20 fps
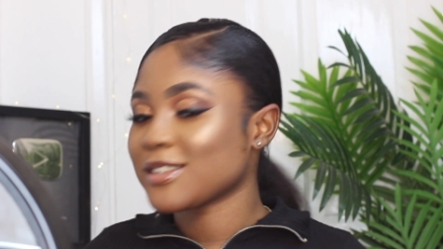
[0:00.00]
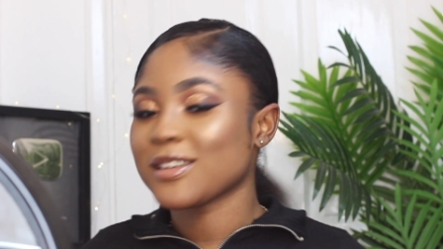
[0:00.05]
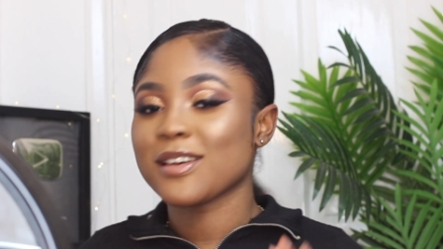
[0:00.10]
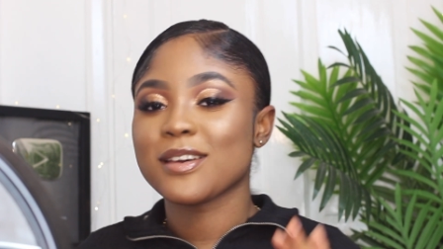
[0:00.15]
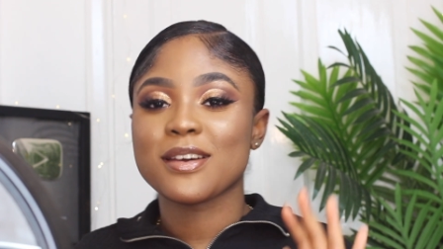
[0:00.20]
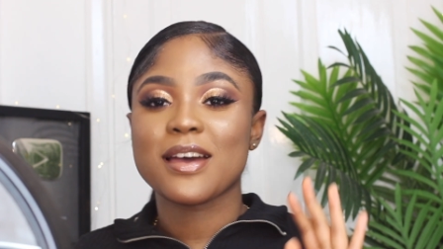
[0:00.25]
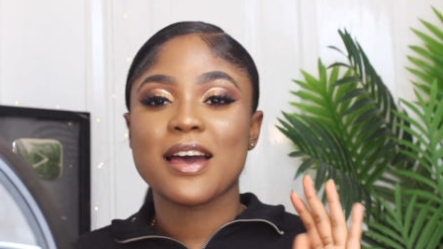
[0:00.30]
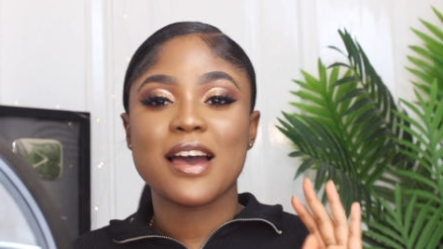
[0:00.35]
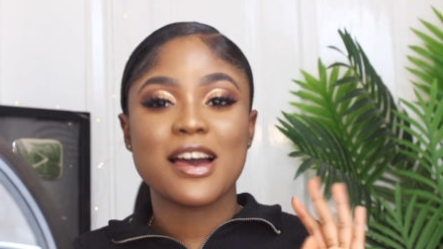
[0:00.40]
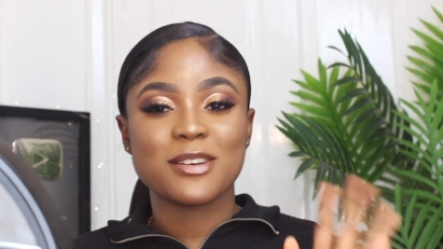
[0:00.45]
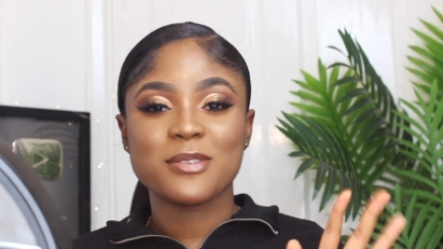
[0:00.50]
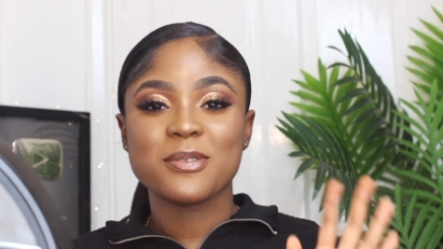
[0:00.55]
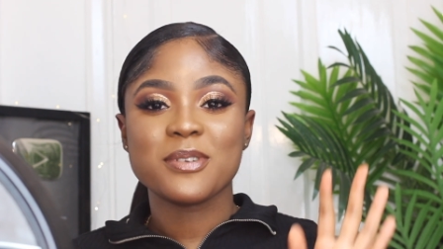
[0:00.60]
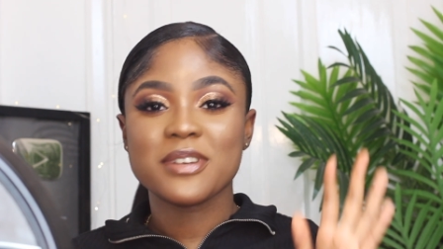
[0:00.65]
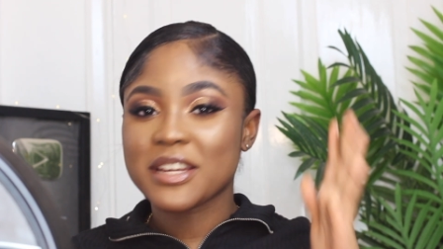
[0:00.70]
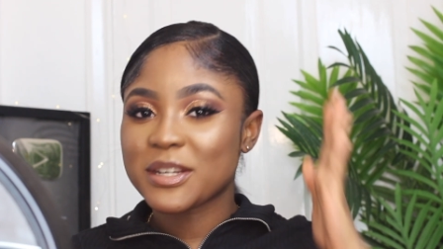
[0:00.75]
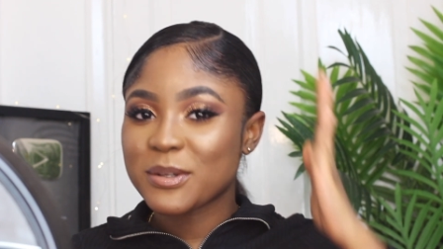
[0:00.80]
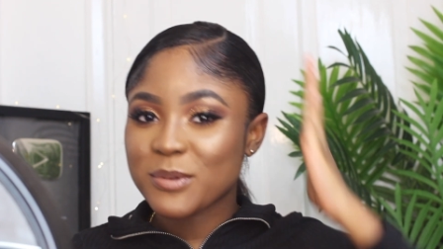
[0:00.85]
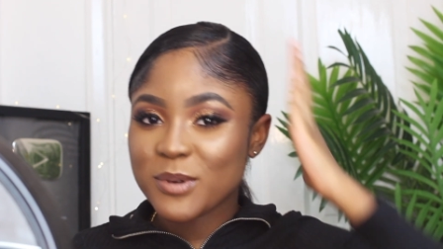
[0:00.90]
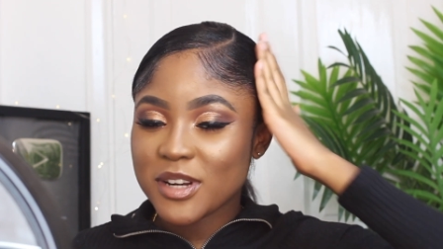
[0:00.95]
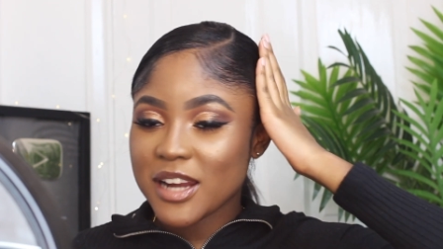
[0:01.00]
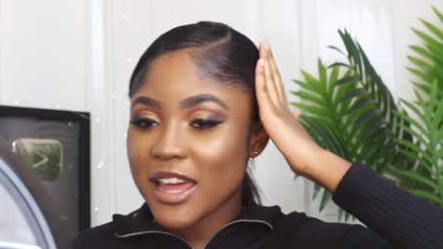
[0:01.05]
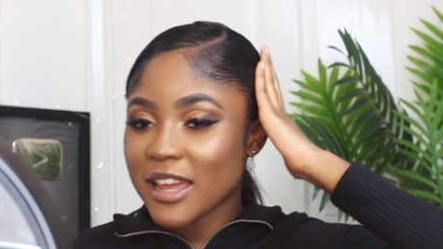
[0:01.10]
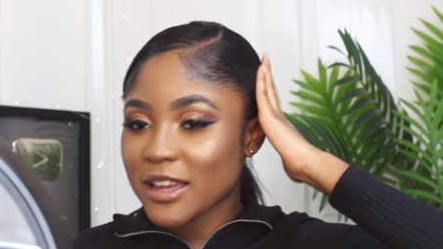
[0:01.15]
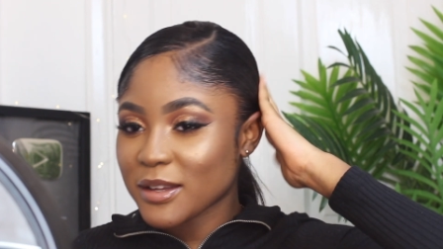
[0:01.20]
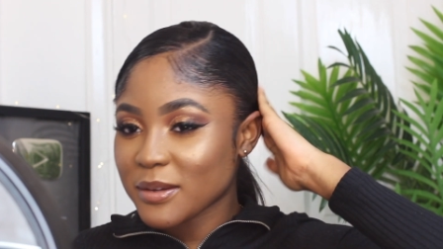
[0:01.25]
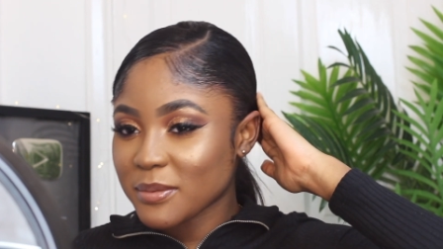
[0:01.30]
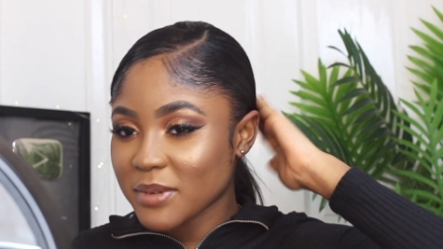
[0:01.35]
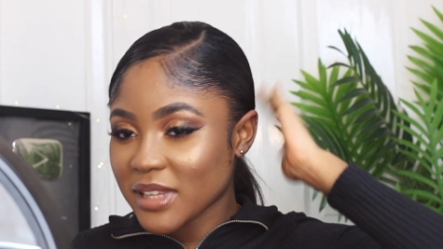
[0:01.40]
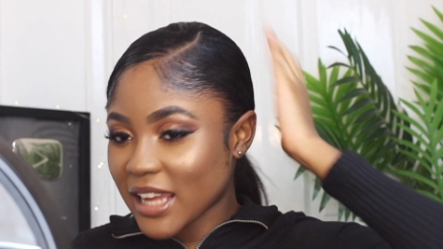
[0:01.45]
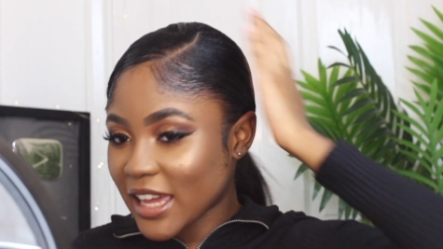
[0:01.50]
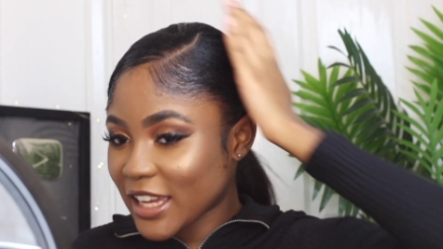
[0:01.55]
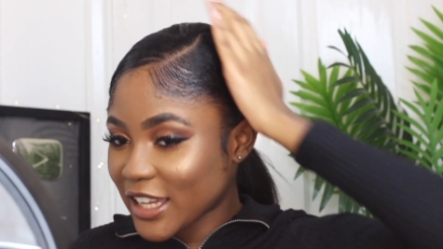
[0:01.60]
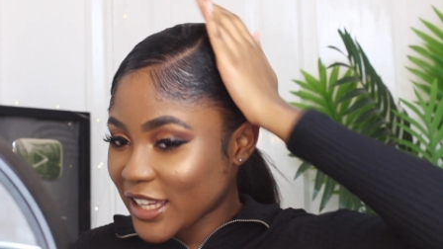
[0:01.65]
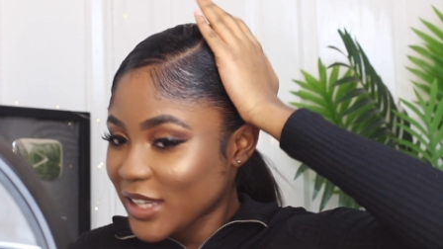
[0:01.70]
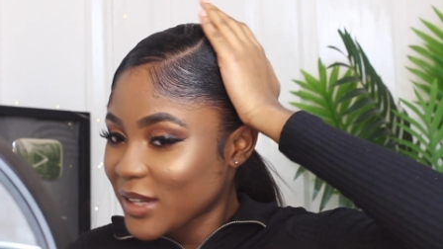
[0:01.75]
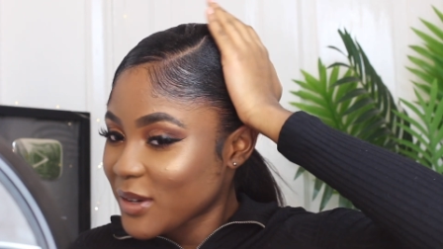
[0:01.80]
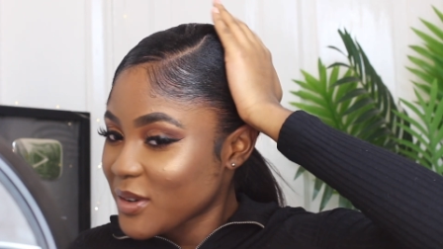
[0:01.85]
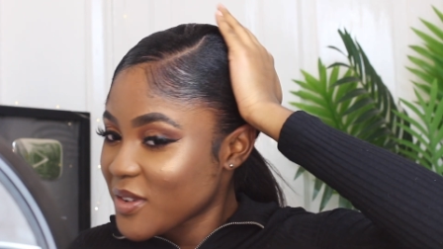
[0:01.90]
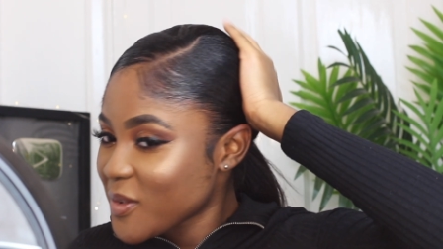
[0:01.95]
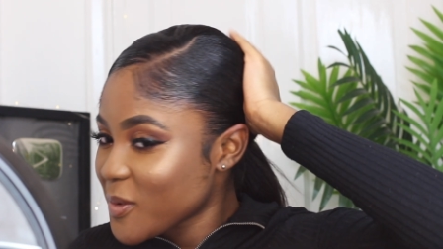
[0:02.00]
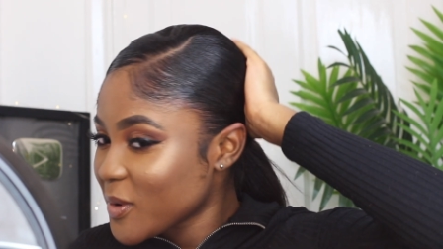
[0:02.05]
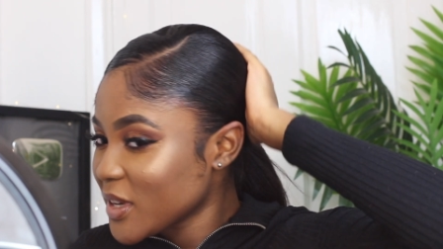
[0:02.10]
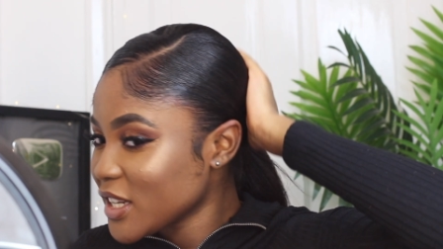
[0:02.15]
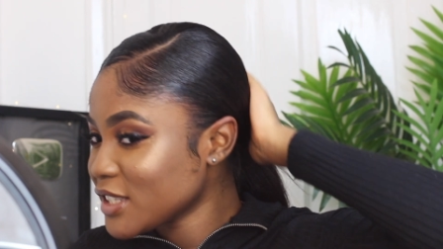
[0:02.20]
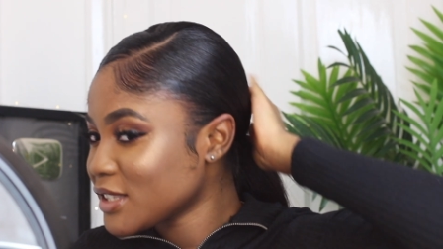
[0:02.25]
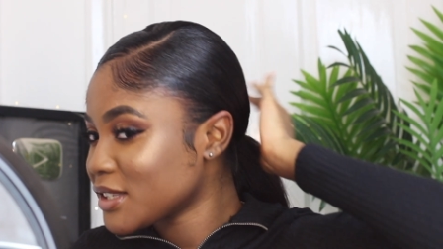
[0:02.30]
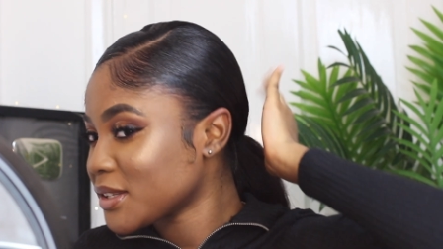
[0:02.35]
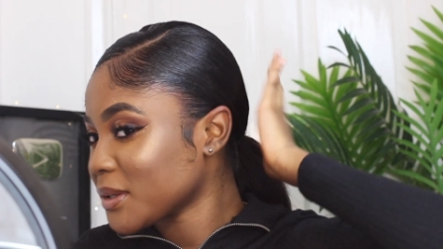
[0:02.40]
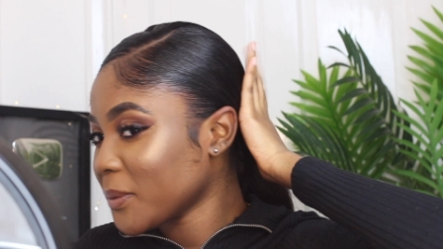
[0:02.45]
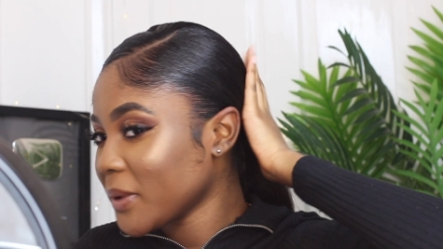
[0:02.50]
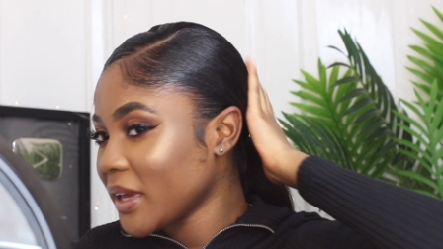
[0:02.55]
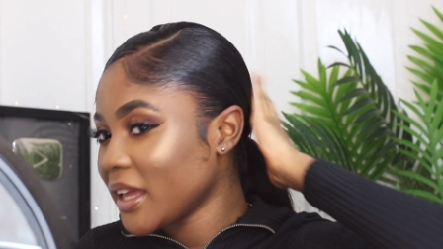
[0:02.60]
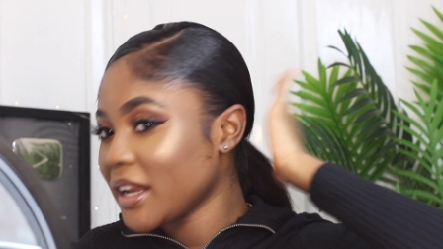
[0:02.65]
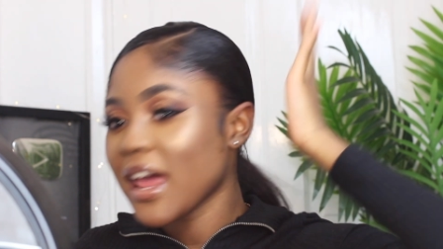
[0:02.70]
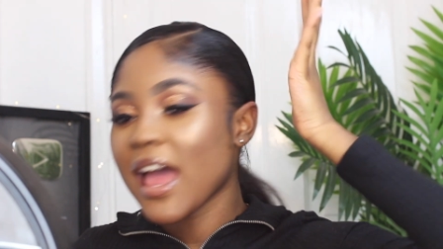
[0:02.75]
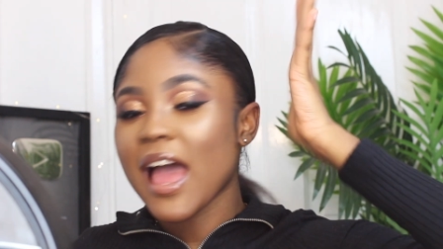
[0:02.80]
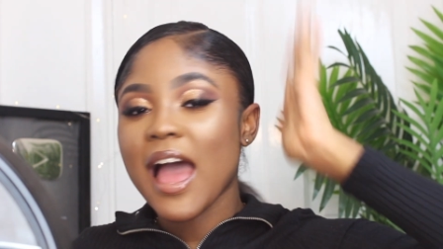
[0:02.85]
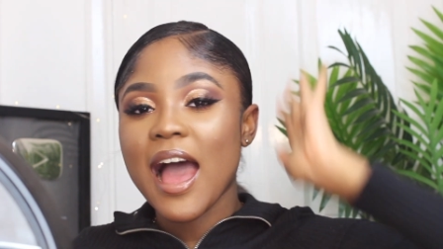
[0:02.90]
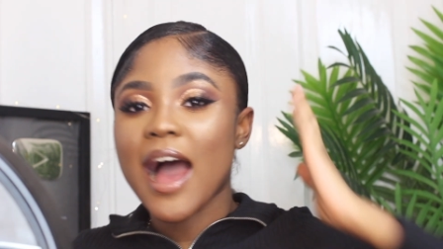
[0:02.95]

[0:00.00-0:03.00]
So I don't want anyone like be like, ew, what are you doing?